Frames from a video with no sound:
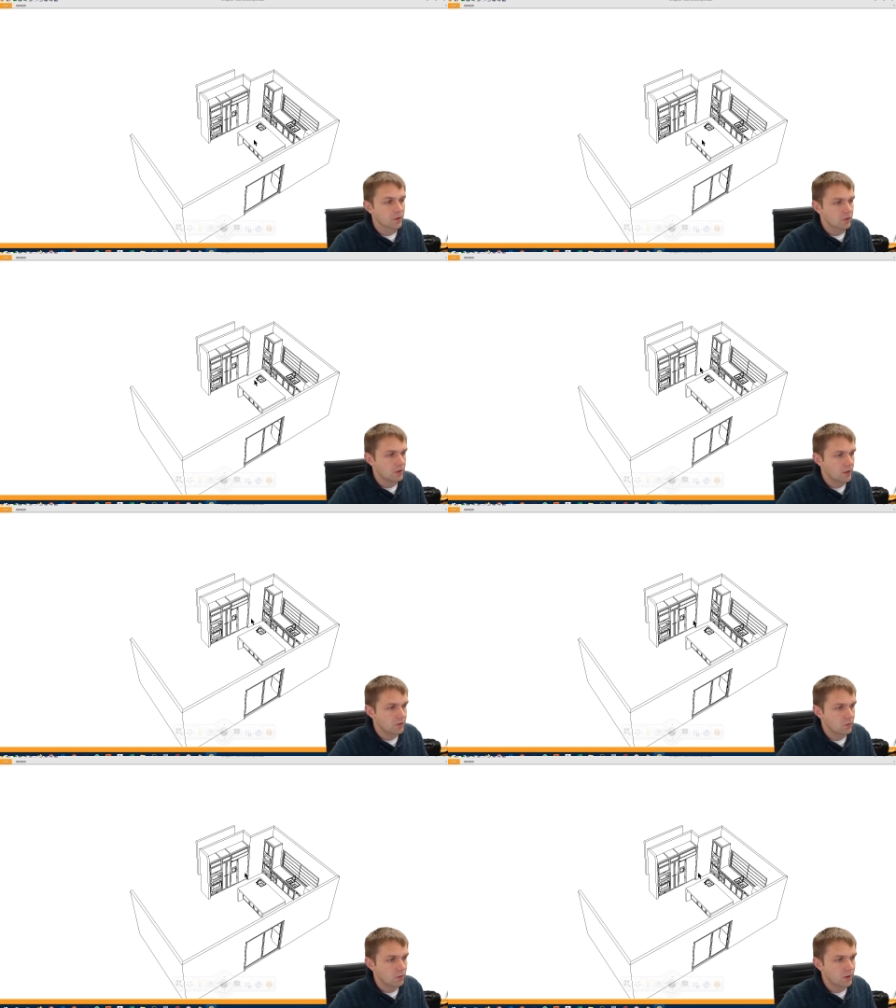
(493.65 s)
So
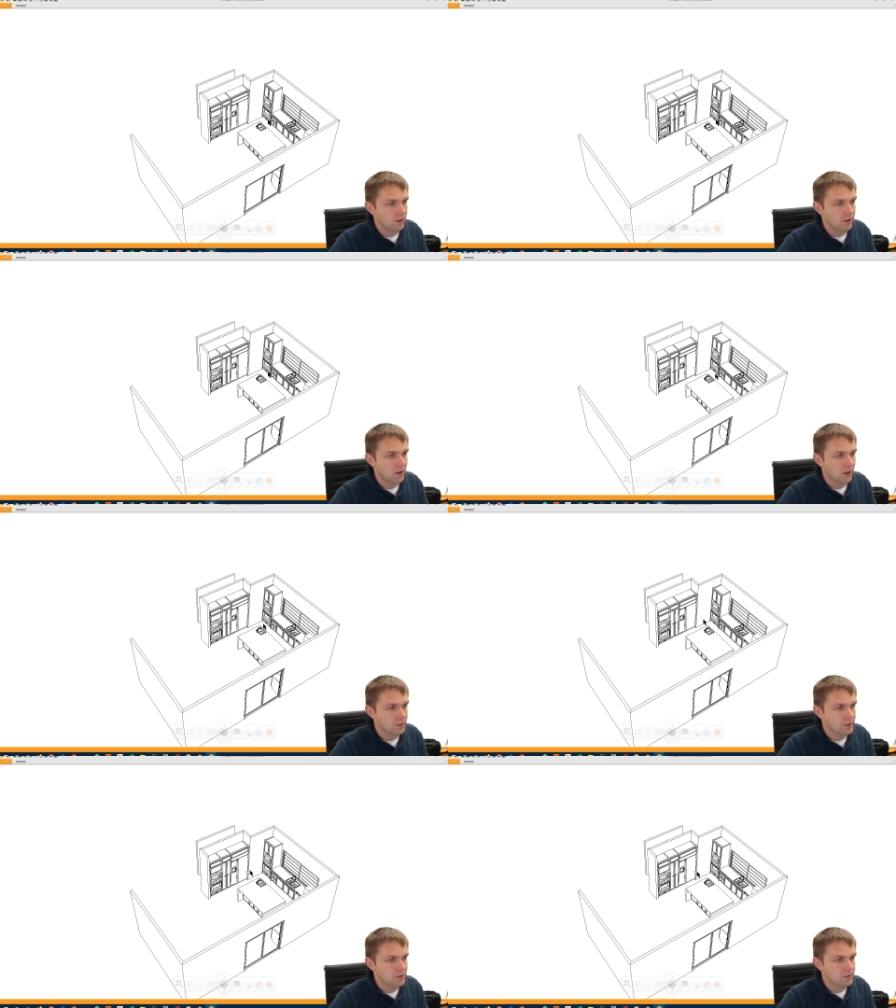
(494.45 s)
that's one of the
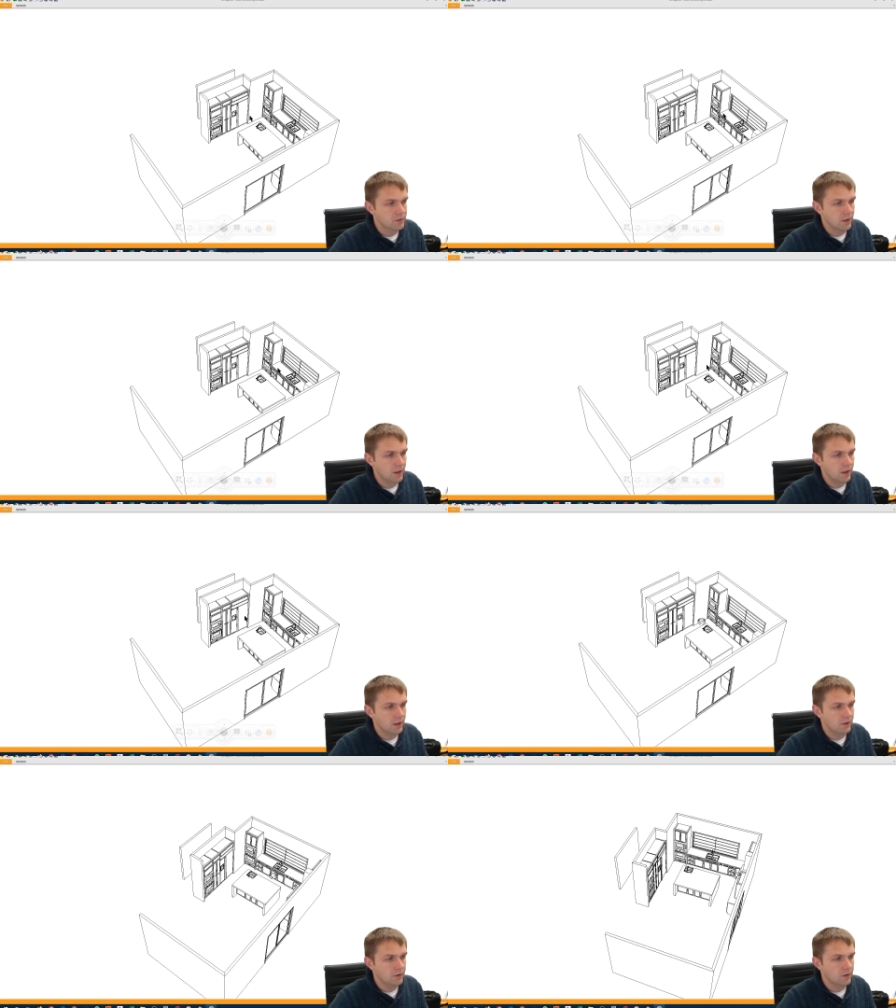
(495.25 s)
options.
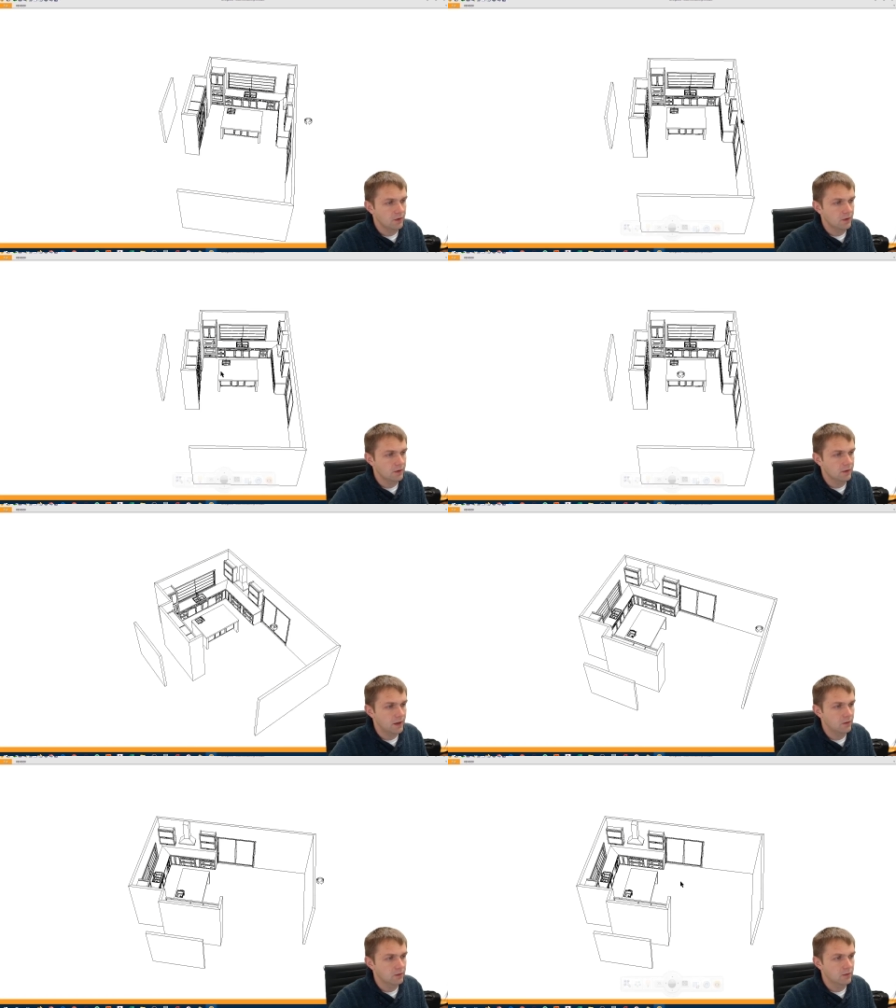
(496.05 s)
And
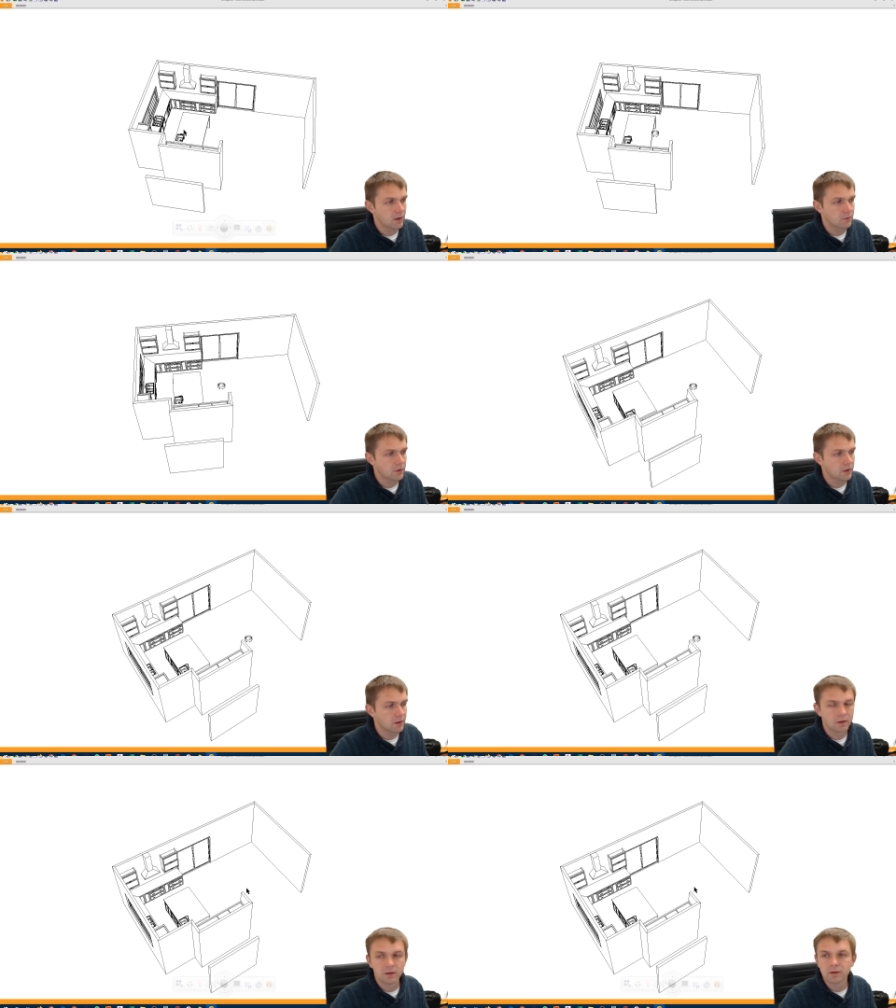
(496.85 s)
now I'm
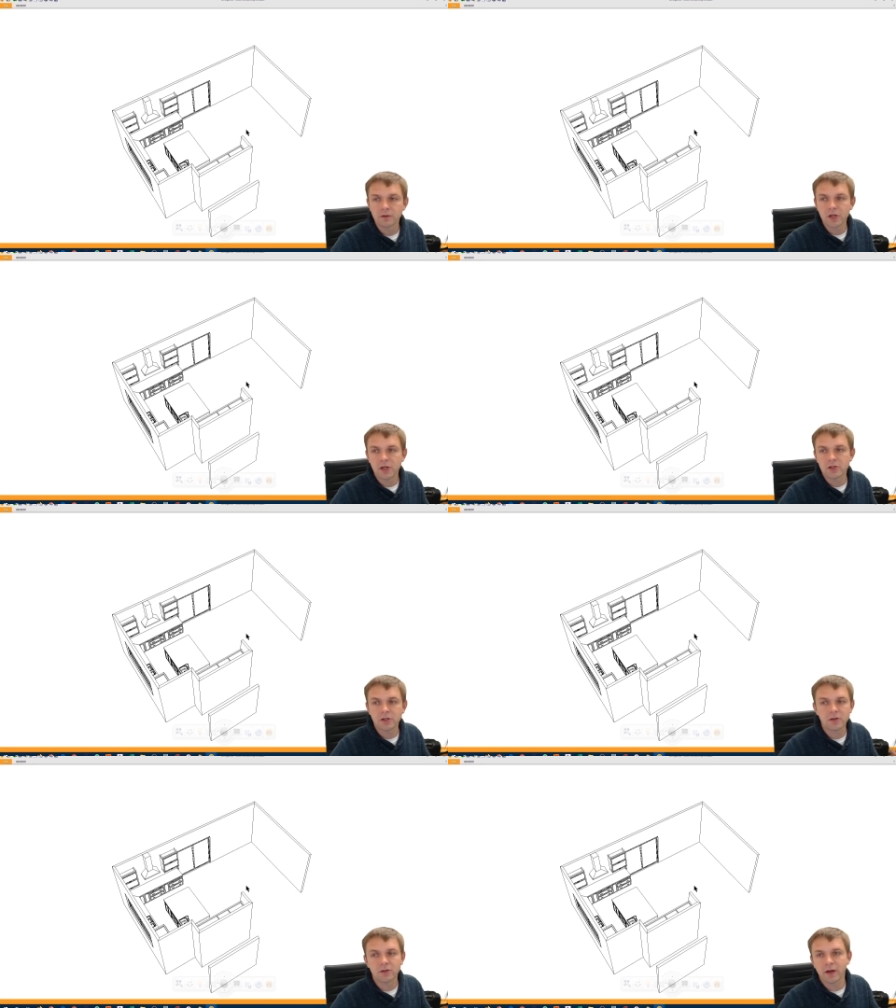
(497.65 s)
gonna change the
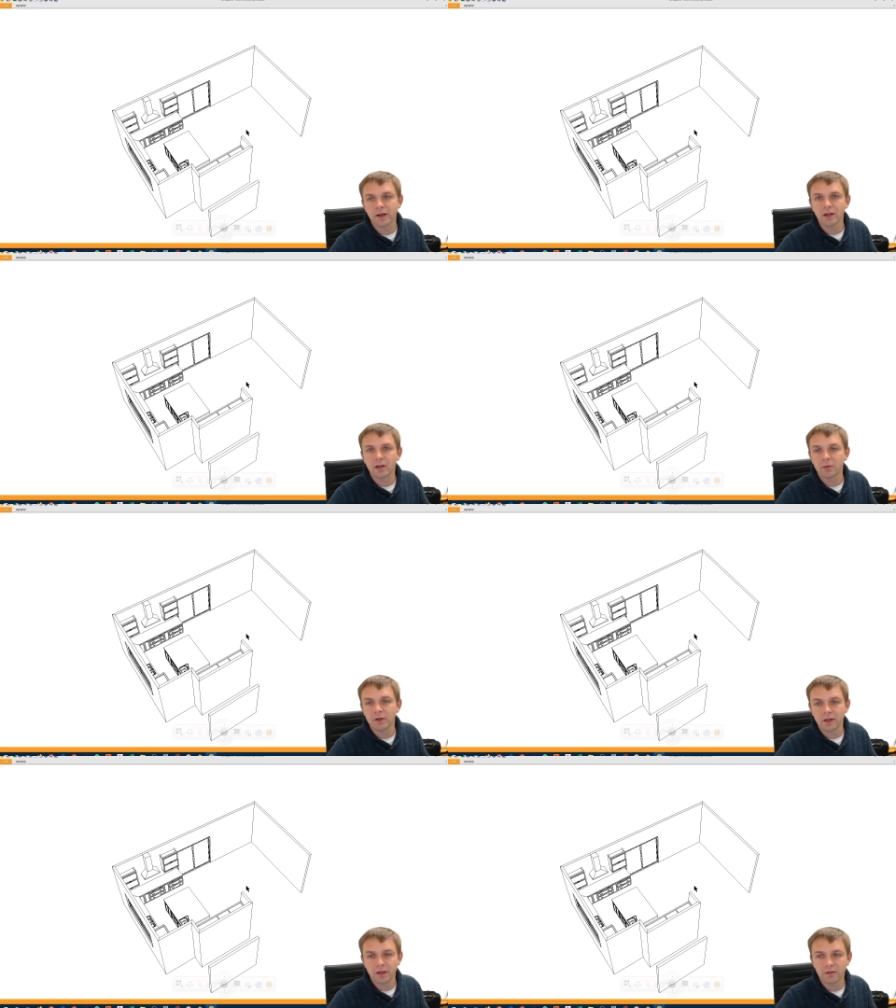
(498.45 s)
design a little bit
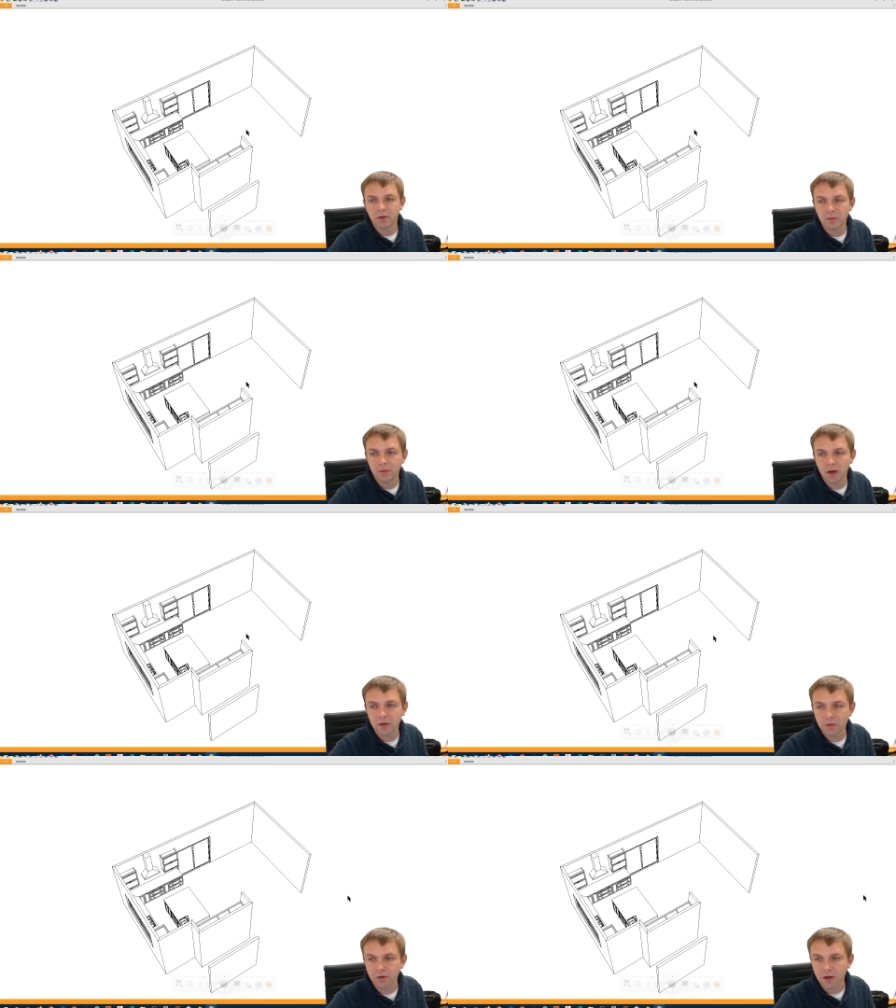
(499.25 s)
and give them
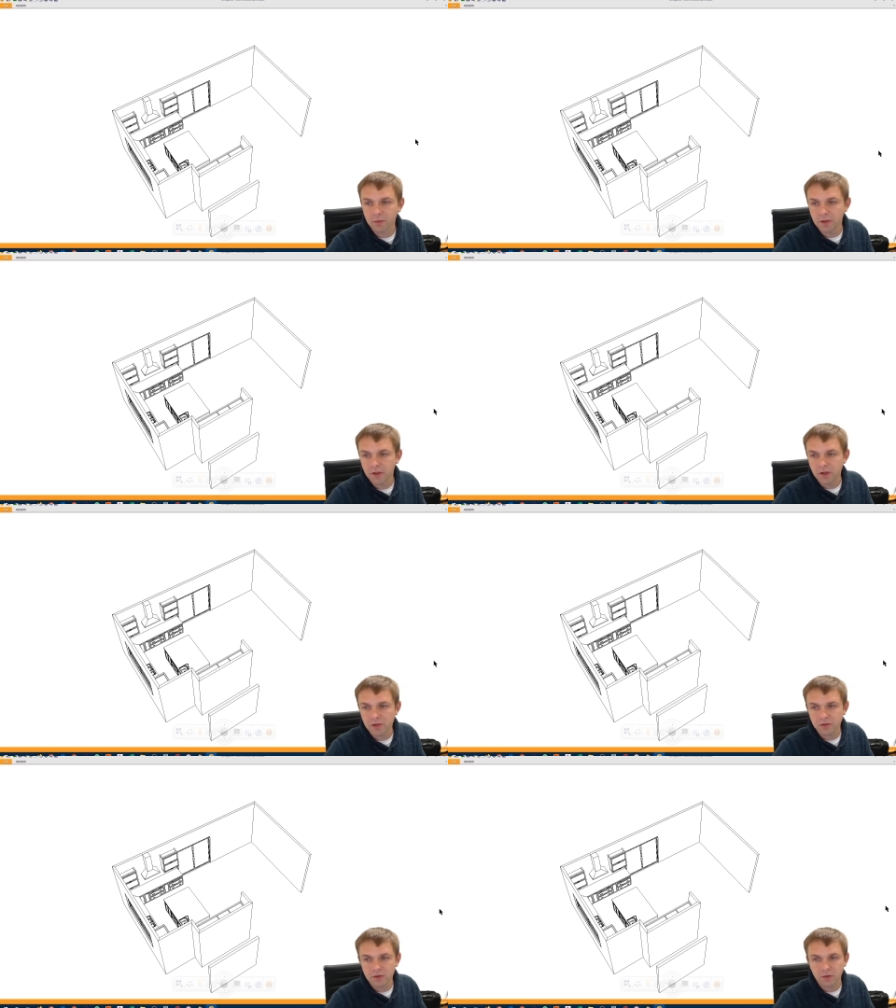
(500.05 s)
other
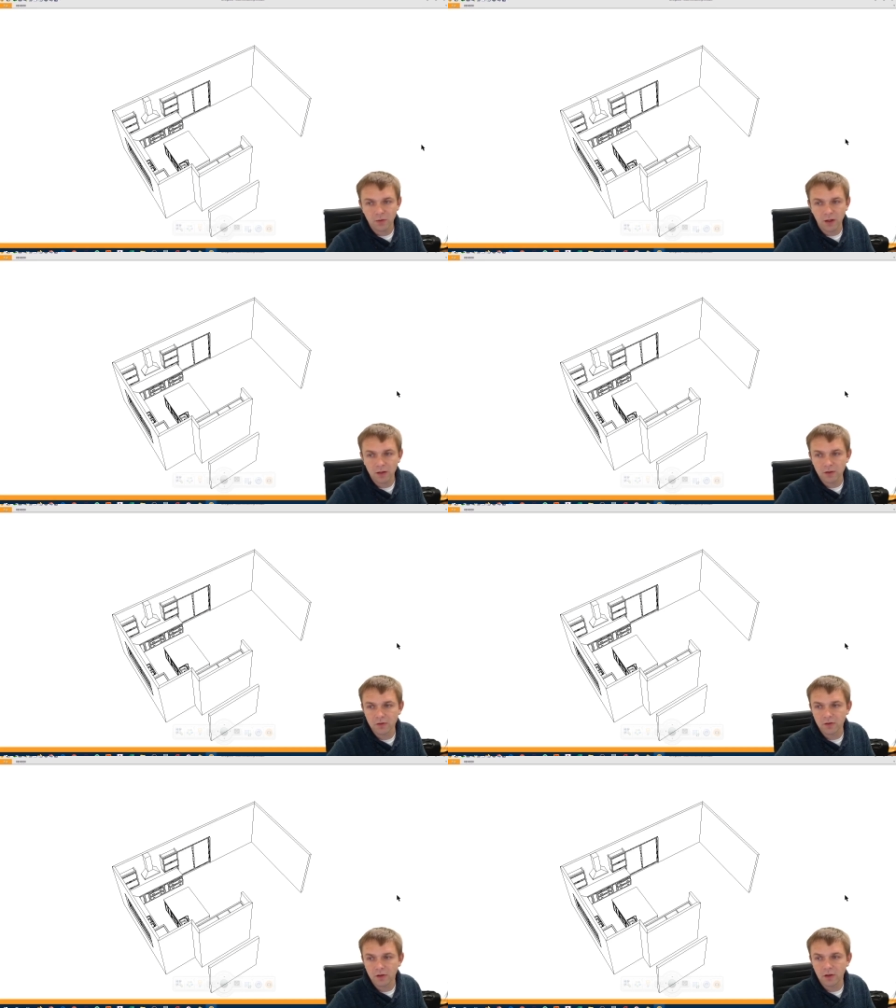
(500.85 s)
recommendations as well, and
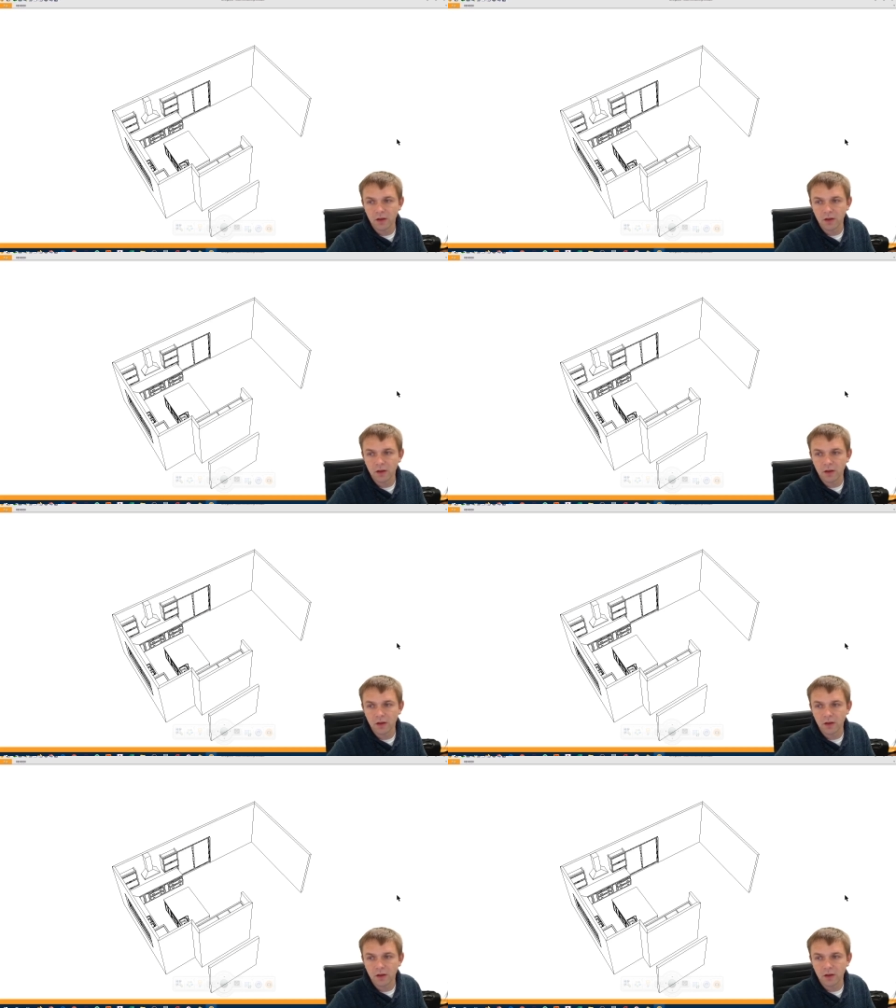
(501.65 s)
see